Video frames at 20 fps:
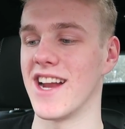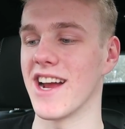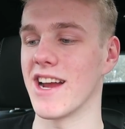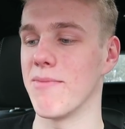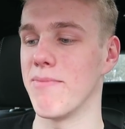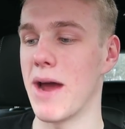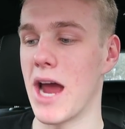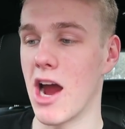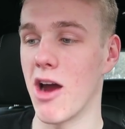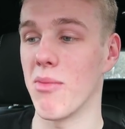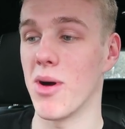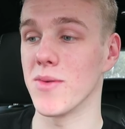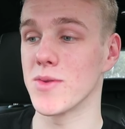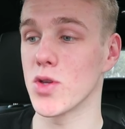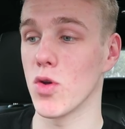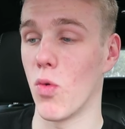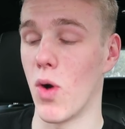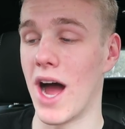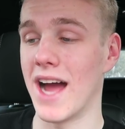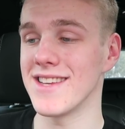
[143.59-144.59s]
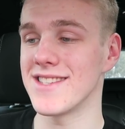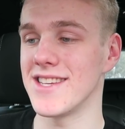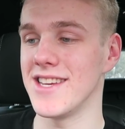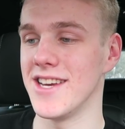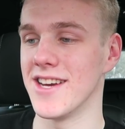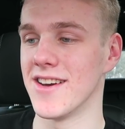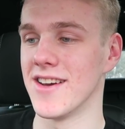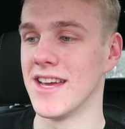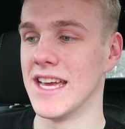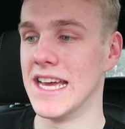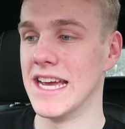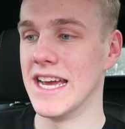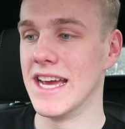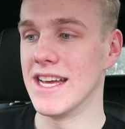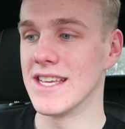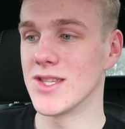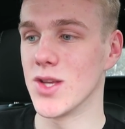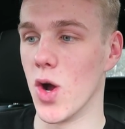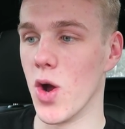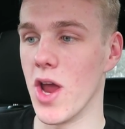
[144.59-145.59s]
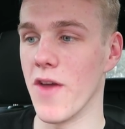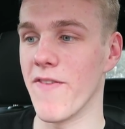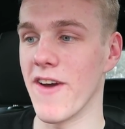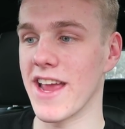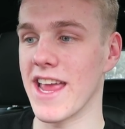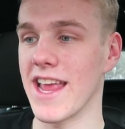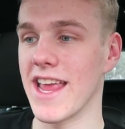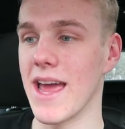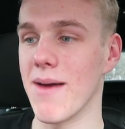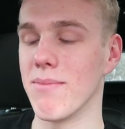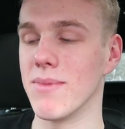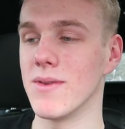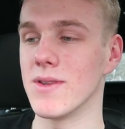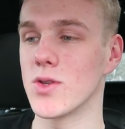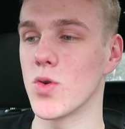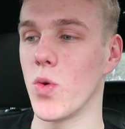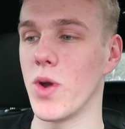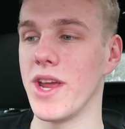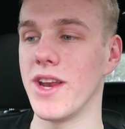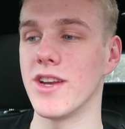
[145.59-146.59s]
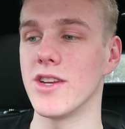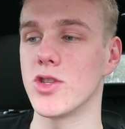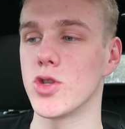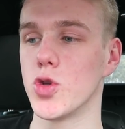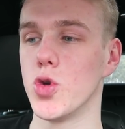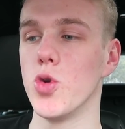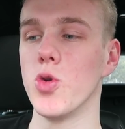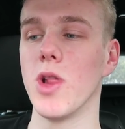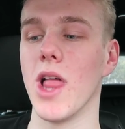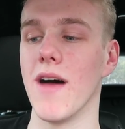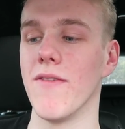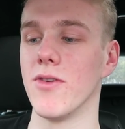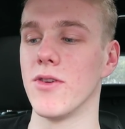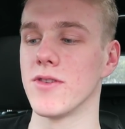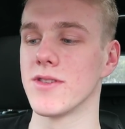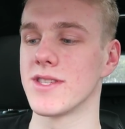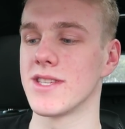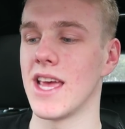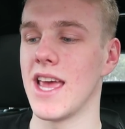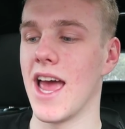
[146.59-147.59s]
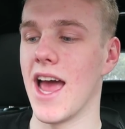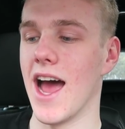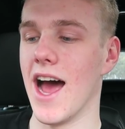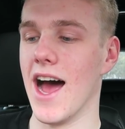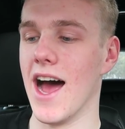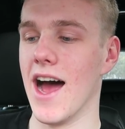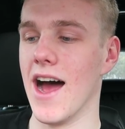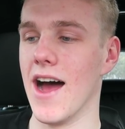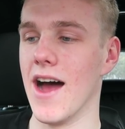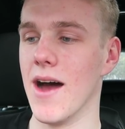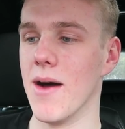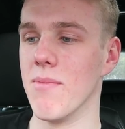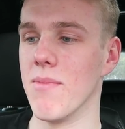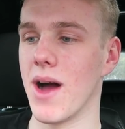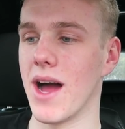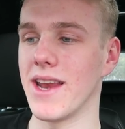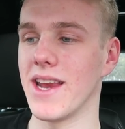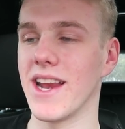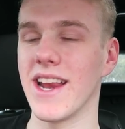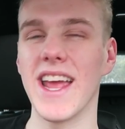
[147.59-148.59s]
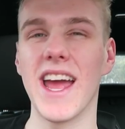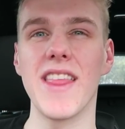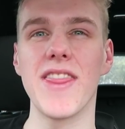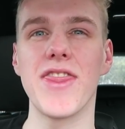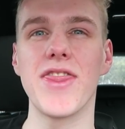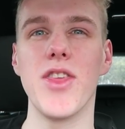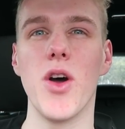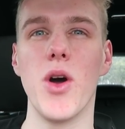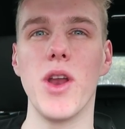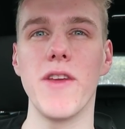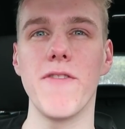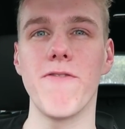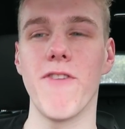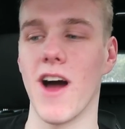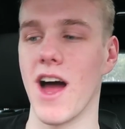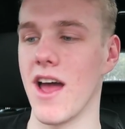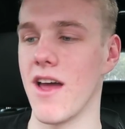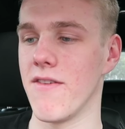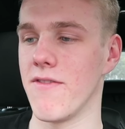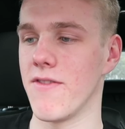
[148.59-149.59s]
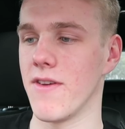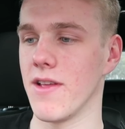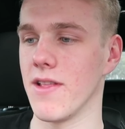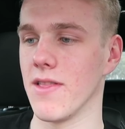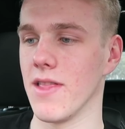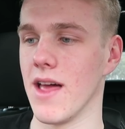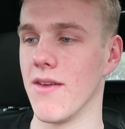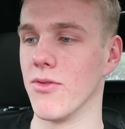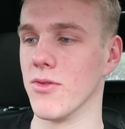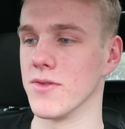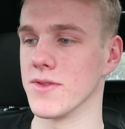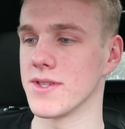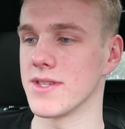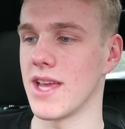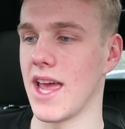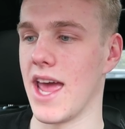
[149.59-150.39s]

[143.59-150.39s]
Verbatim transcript: I can power him up twice here, so if I can get between two levels, um, I need to get 35 levels.